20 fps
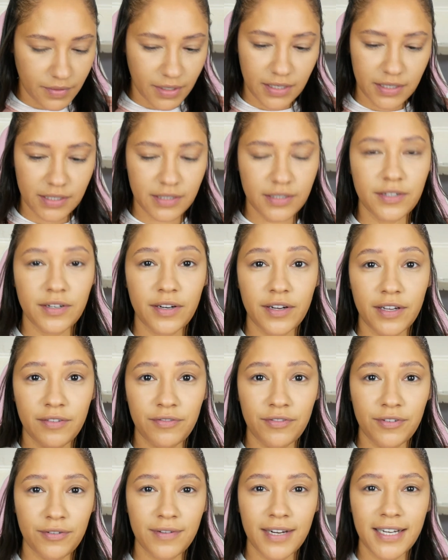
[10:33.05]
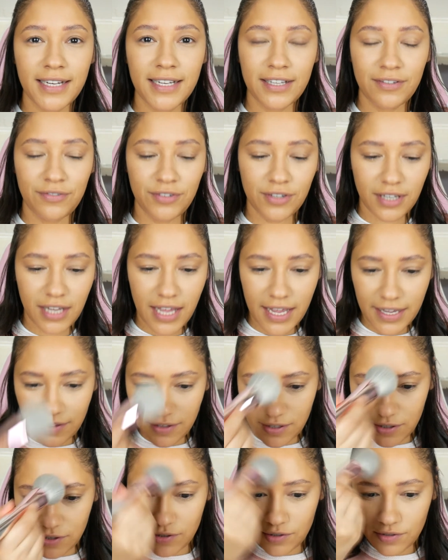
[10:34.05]
I don't know, if you like
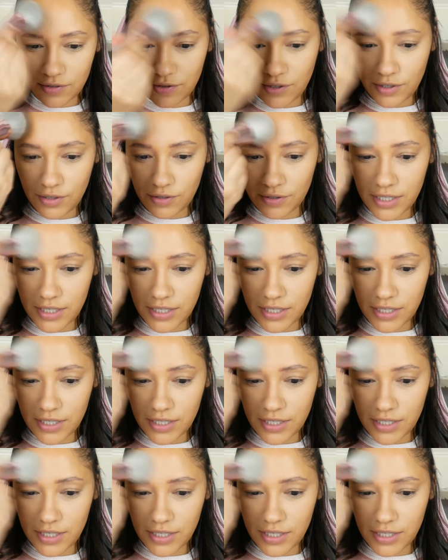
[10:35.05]
these new